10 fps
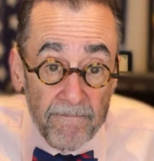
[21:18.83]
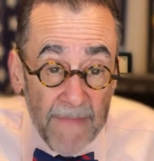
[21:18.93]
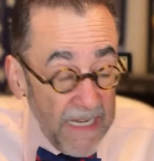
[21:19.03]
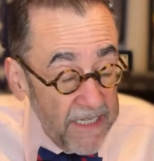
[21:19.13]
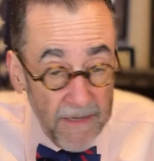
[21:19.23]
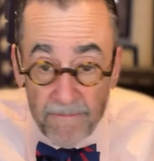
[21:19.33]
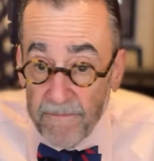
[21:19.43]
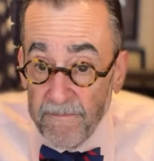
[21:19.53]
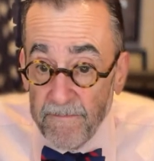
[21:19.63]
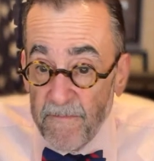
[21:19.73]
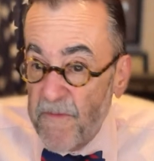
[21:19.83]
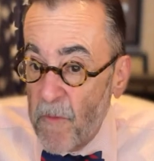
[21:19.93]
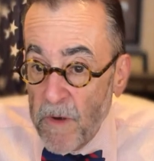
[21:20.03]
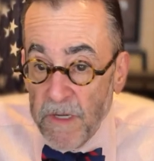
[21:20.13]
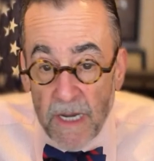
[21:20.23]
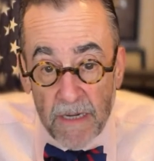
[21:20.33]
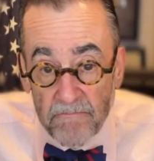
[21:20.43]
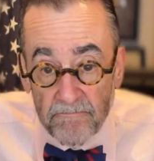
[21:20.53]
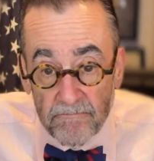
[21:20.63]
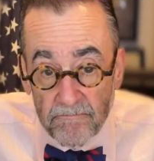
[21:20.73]
That's it. 14.
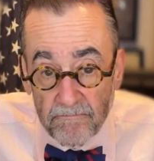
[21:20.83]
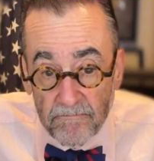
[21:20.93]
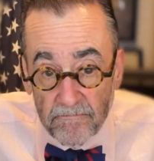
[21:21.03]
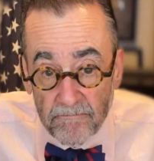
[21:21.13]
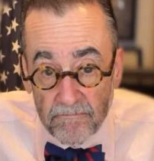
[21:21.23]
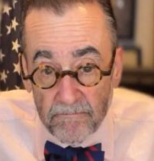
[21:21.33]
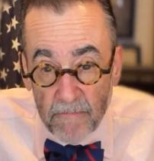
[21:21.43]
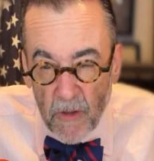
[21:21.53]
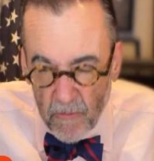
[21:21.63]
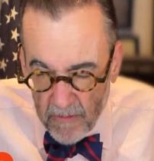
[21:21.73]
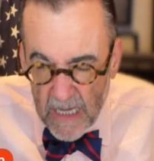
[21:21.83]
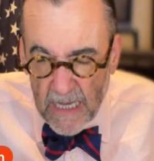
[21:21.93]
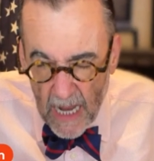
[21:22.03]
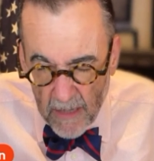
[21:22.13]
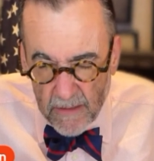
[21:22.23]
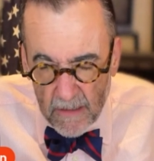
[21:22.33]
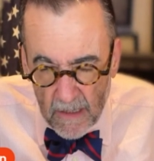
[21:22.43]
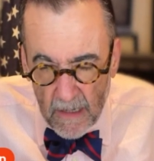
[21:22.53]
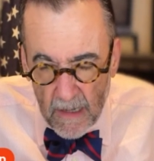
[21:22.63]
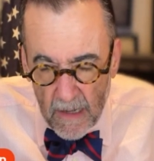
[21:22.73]
3000.
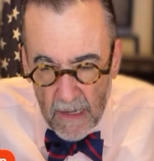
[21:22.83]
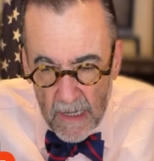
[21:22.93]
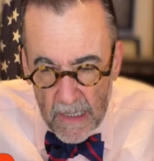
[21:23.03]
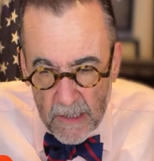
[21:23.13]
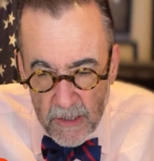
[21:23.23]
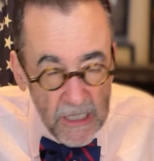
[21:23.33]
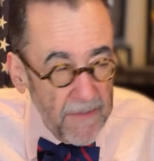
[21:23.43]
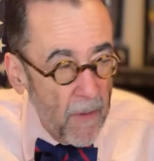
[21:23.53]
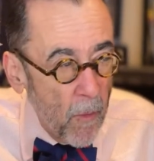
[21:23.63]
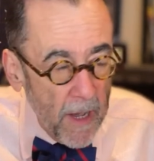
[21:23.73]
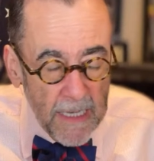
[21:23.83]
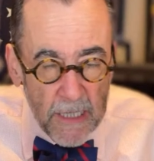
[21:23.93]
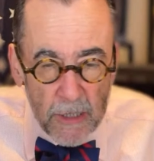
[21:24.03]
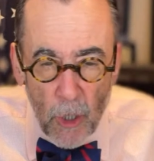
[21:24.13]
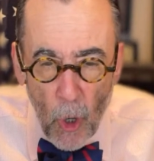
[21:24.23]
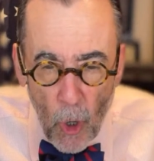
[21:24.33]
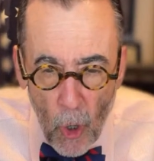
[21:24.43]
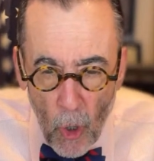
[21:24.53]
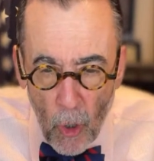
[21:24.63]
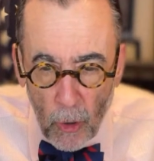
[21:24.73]
She's been working in this
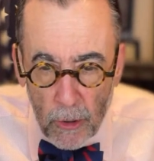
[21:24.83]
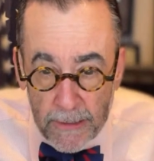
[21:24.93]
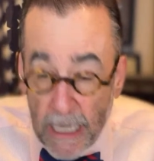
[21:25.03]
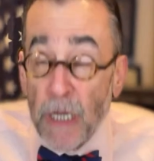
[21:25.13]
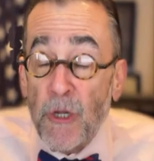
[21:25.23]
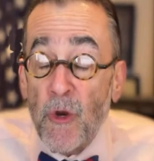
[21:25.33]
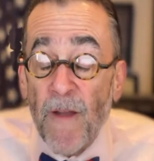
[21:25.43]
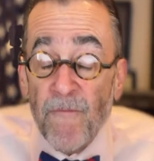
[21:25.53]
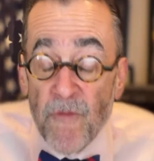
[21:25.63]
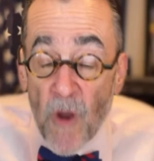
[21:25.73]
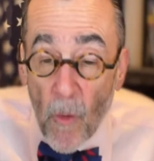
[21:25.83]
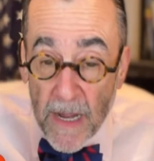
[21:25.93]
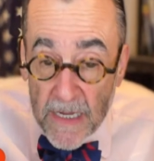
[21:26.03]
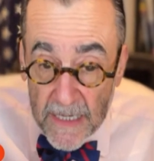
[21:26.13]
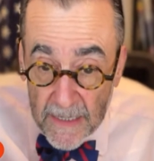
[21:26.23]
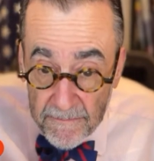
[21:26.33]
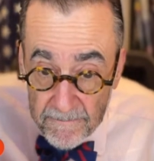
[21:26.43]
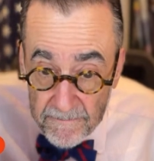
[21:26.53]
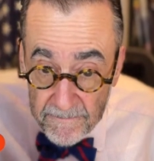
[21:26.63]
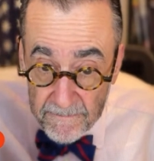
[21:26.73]
all day. You have no idea.
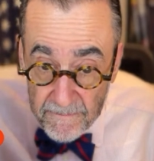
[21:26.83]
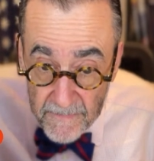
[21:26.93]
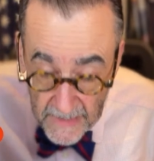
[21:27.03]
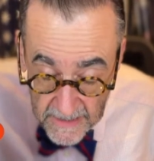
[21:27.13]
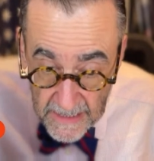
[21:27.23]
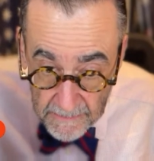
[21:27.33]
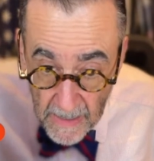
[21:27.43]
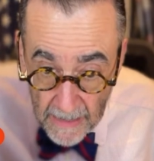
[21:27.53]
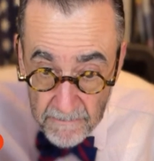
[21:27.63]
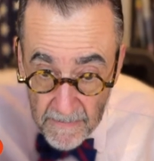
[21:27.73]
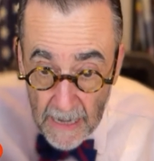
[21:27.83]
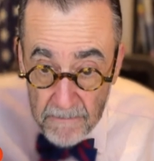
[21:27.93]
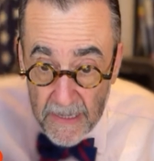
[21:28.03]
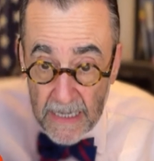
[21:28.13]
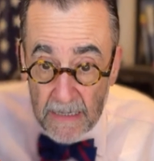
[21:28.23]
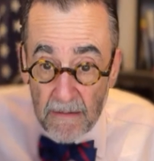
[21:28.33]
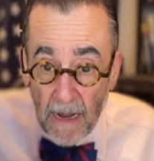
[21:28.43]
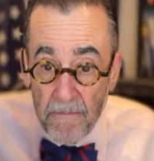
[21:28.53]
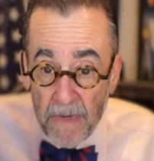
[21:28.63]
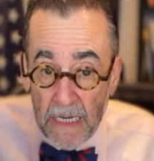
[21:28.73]
Yes, I'm I'm I'm being
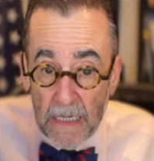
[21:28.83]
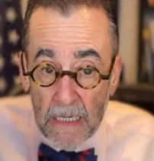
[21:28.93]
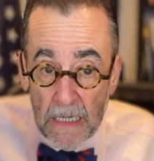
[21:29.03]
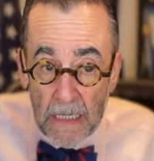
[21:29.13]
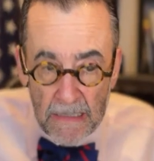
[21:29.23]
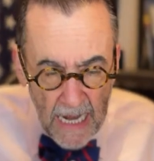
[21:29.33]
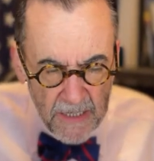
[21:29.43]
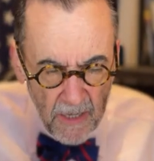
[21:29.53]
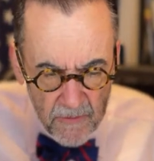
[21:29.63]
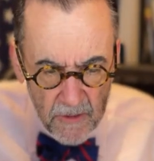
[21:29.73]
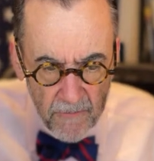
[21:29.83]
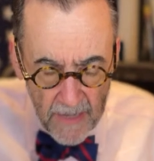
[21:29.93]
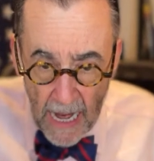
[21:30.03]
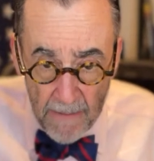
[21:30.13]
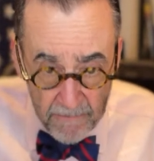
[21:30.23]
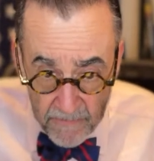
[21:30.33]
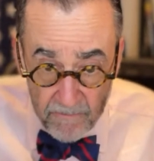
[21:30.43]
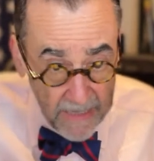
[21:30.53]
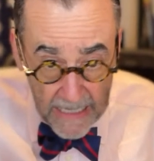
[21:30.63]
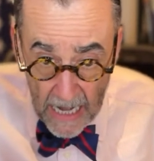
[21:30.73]
I'm being not self-serving. I'm
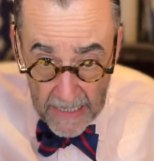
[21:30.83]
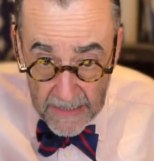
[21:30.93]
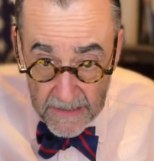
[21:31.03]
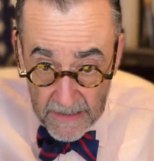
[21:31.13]
being honest.